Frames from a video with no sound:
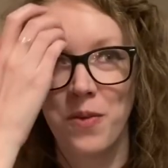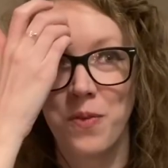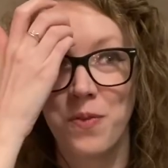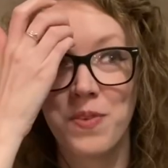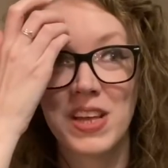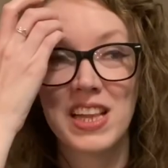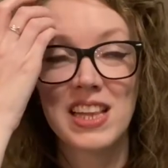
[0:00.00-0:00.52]

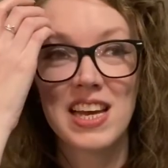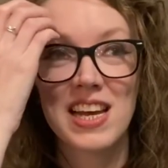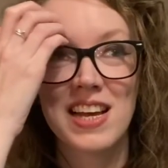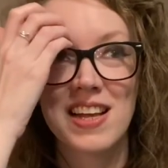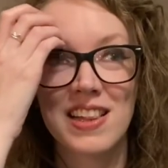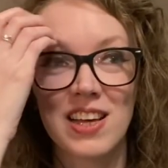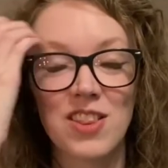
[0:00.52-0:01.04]

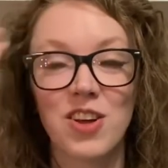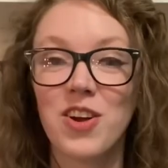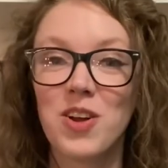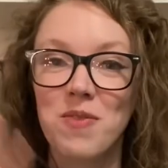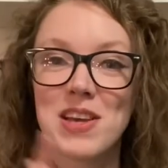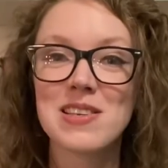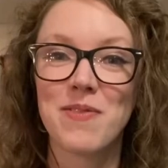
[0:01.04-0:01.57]
really, like, there are going
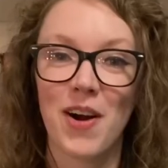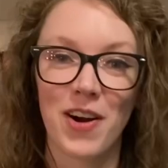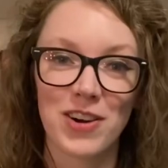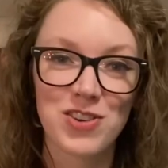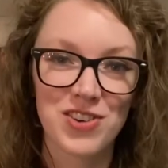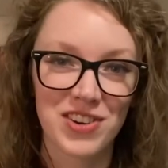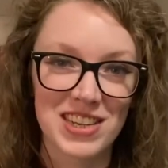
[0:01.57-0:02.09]
to be some
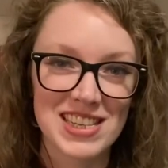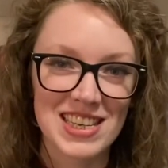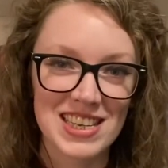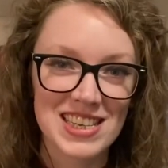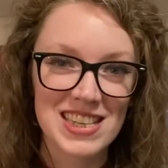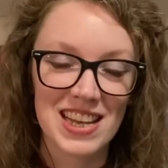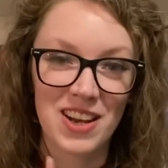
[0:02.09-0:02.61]
hard
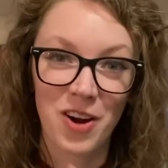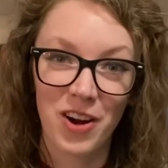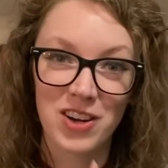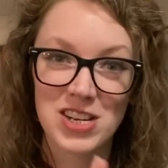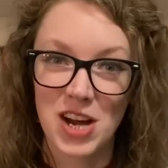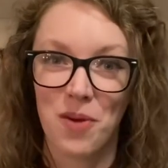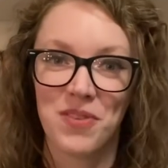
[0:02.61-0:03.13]
choices and hard
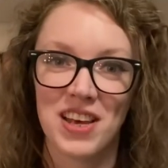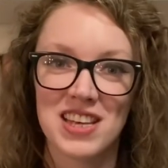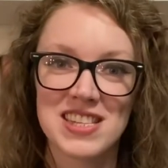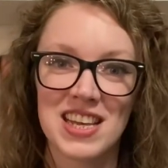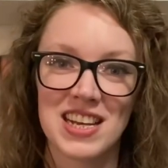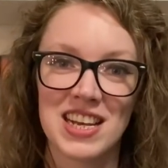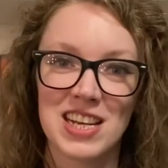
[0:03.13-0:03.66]
topics
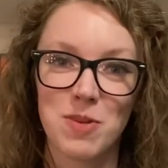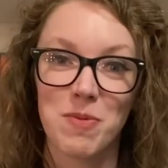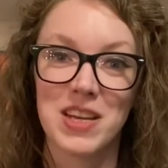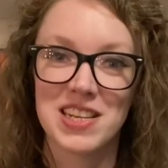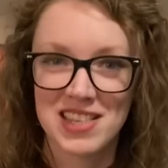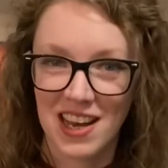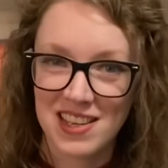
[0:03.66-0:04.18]
that need to be
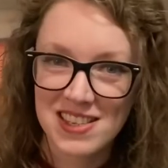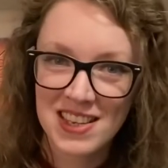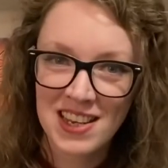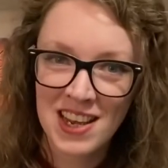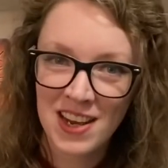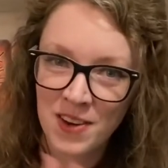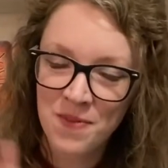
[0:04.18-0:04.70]
discussed in
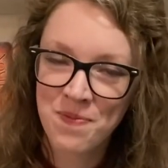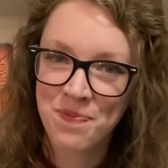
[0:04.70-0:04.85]
here.